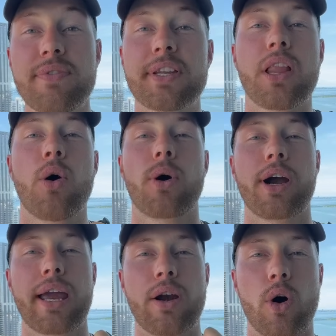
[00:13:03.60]
even lower
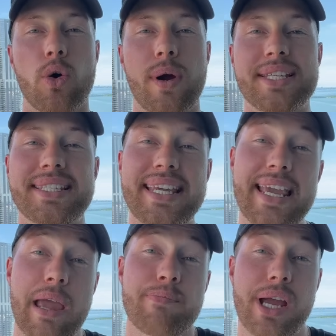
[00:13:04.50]
and altcoins
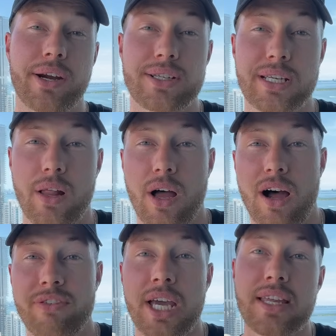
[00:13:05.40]
see a bigger
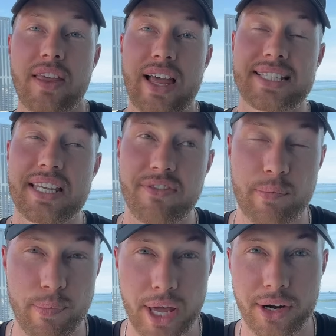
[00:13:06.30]
sell-off, then that's
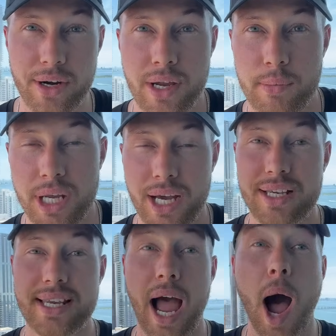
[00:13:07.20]
even better,
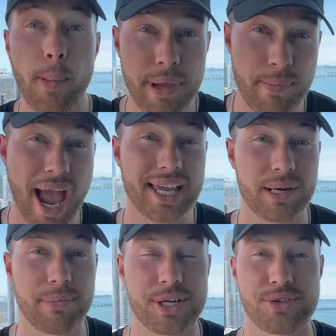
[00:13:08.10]
because I'll be backing
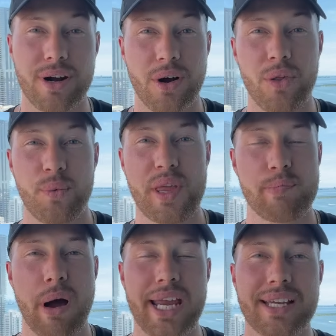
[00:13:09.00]
up my truck all the way to
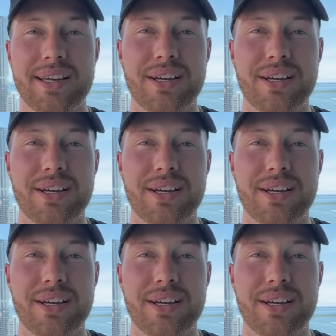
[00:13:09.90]
the bank,